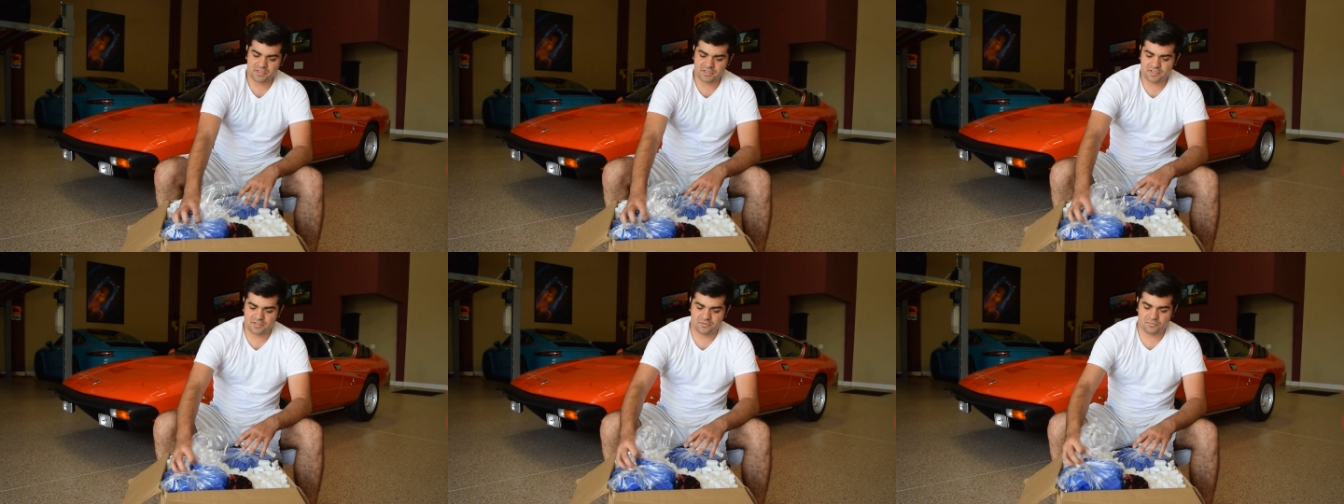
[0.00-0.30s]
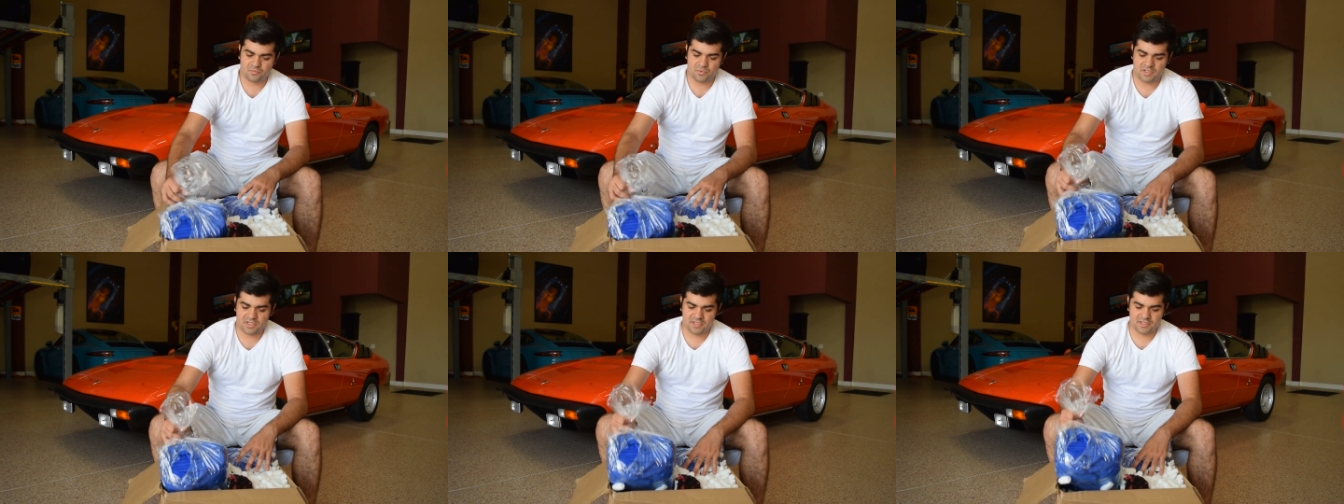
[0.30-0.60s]
ordered
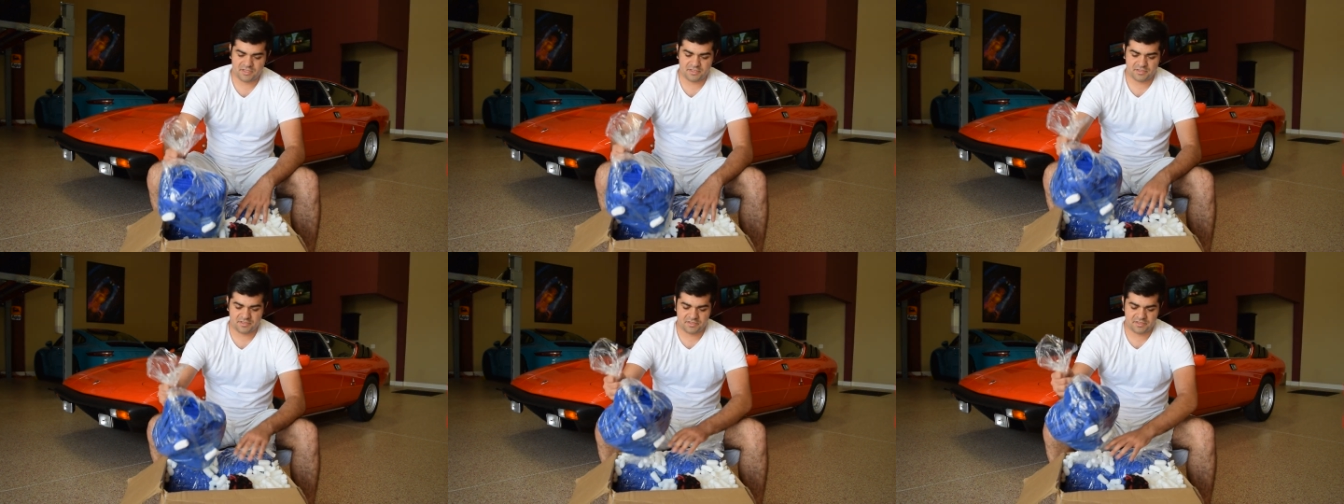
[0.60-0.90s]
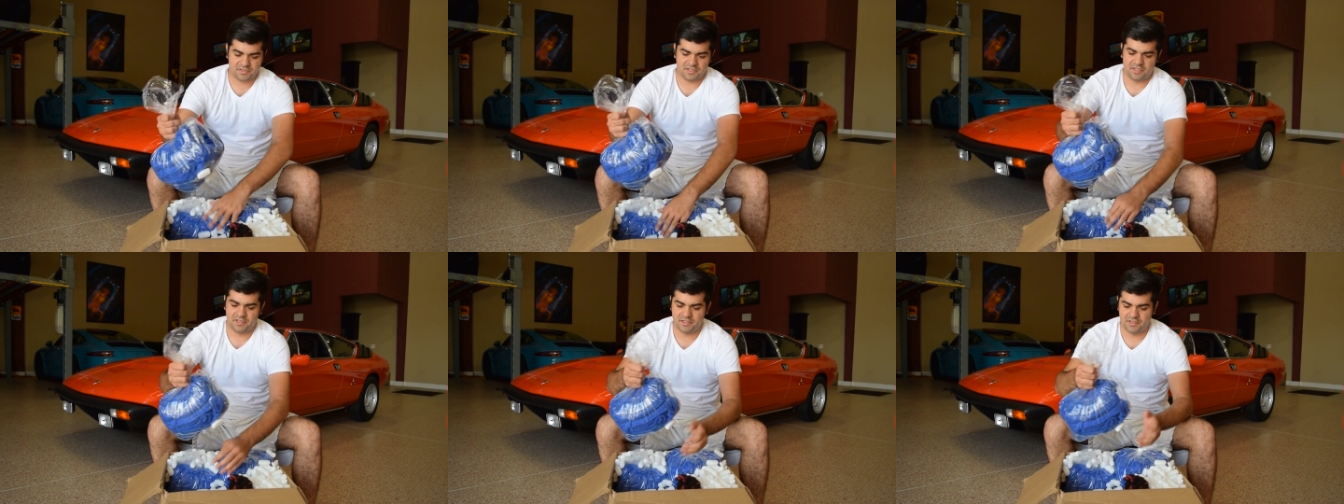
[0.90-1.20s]
was
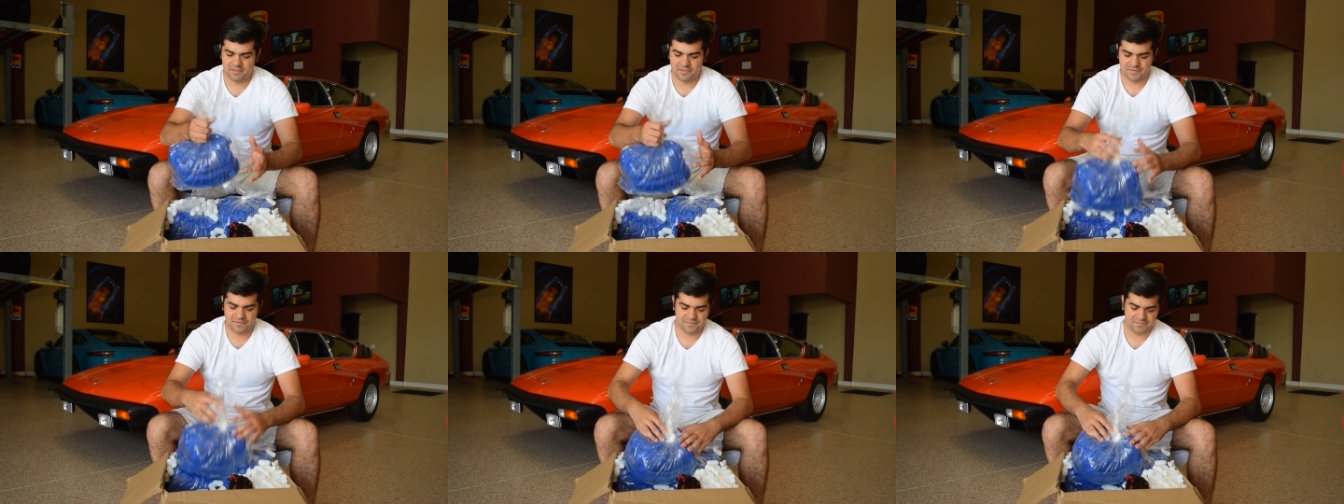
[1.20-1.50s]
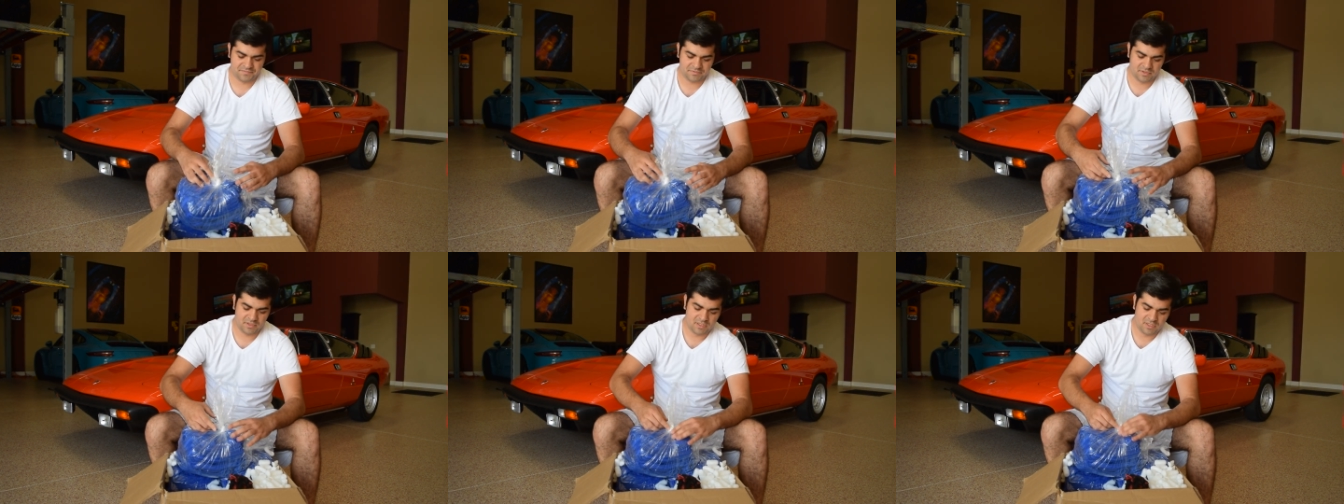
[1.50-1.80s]

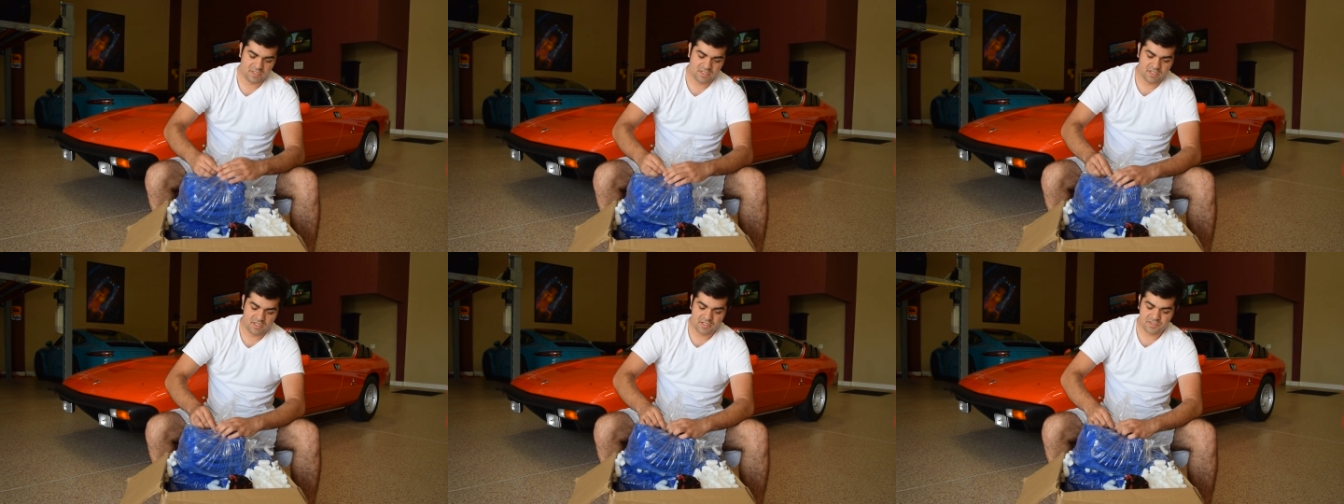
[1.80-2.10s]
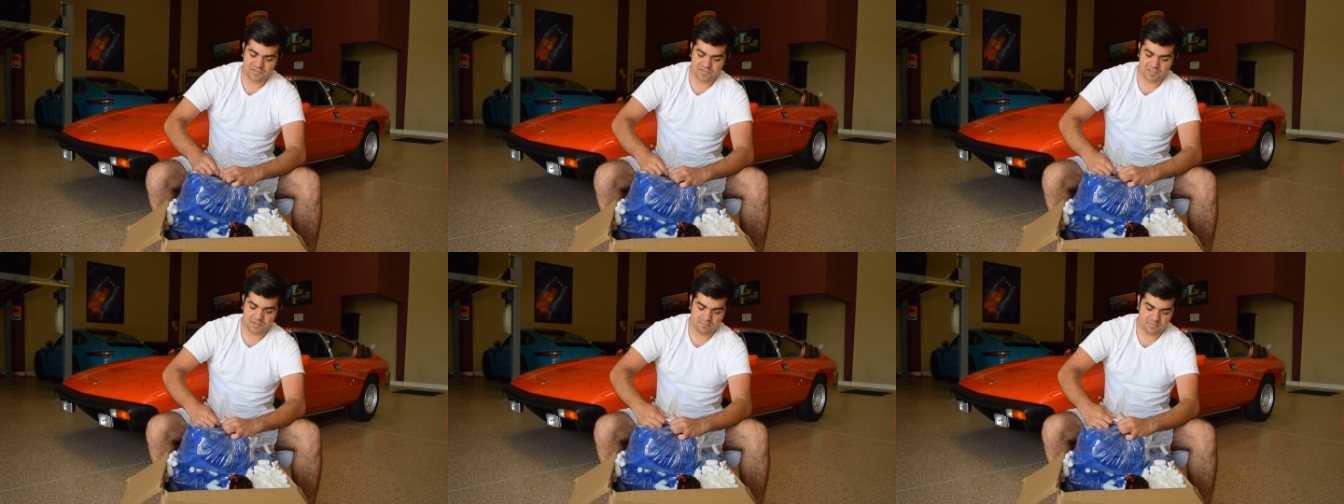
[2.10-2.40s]

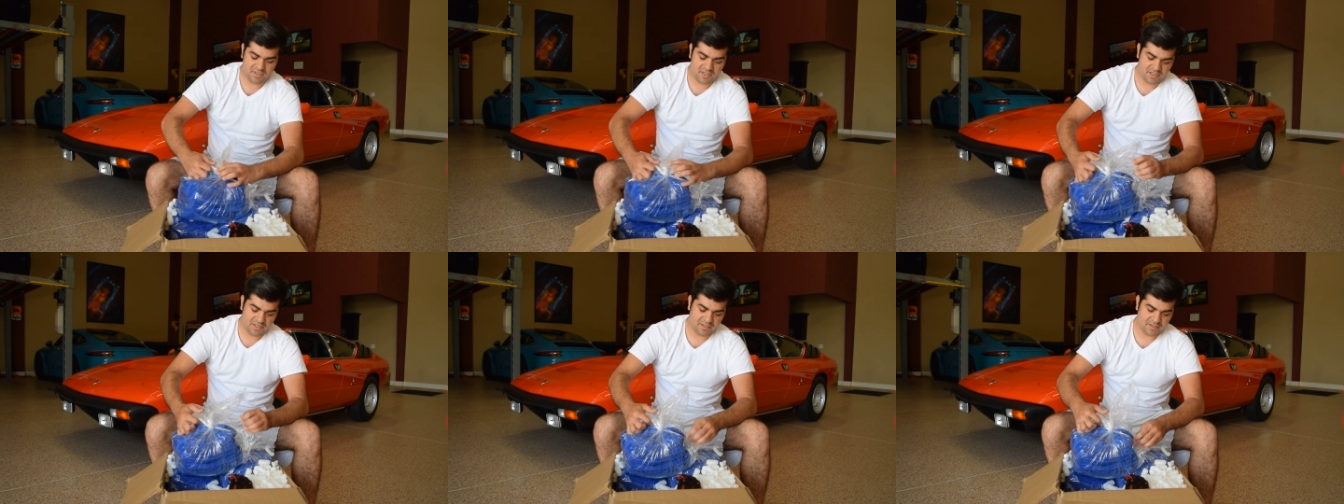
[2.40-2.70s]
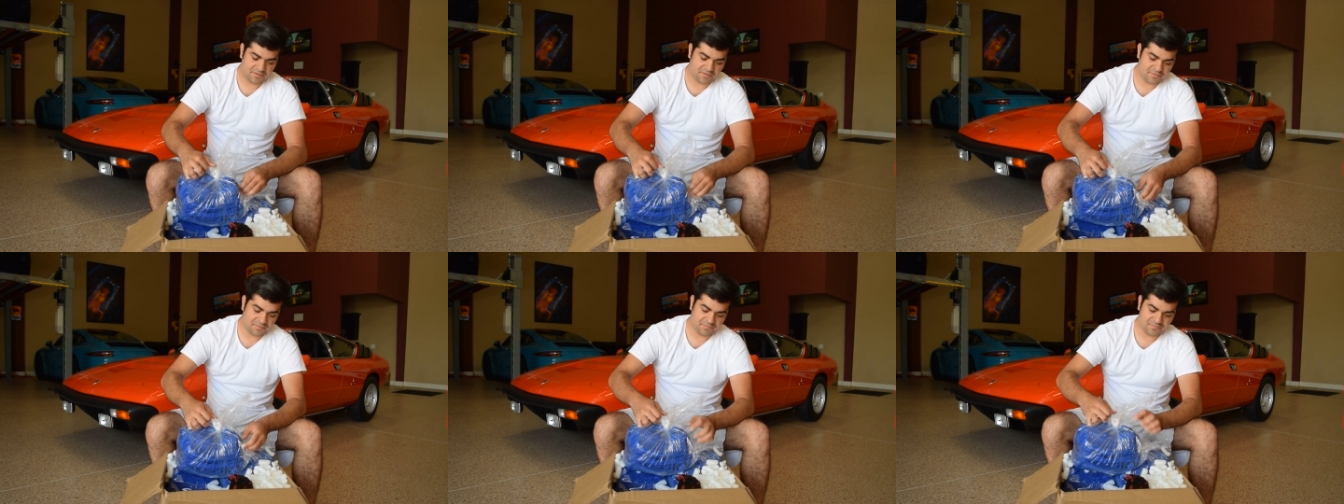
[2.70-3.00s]
some
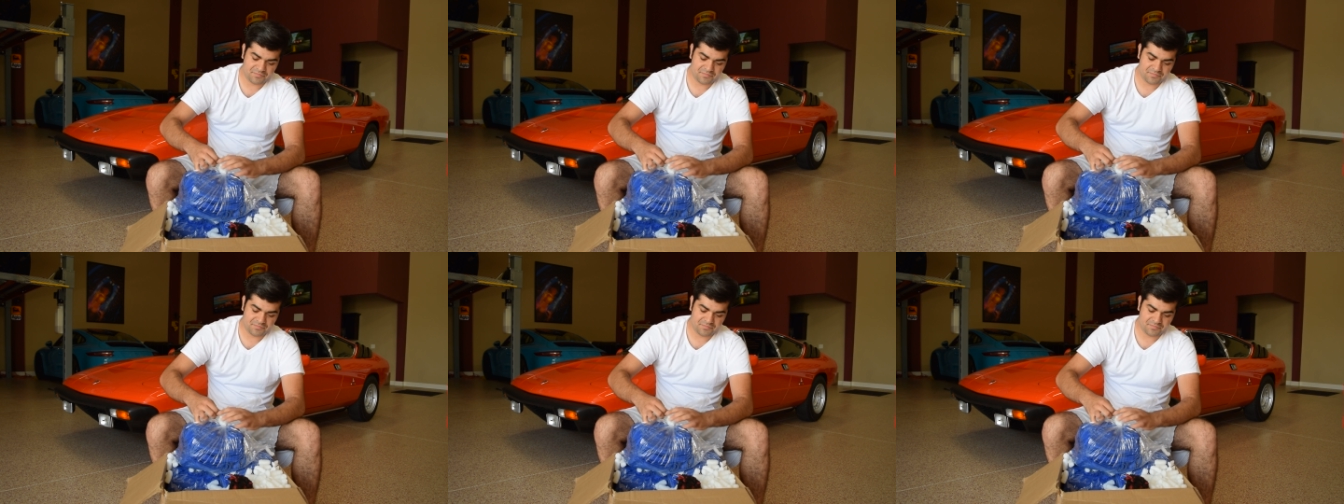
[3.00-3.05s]
uh,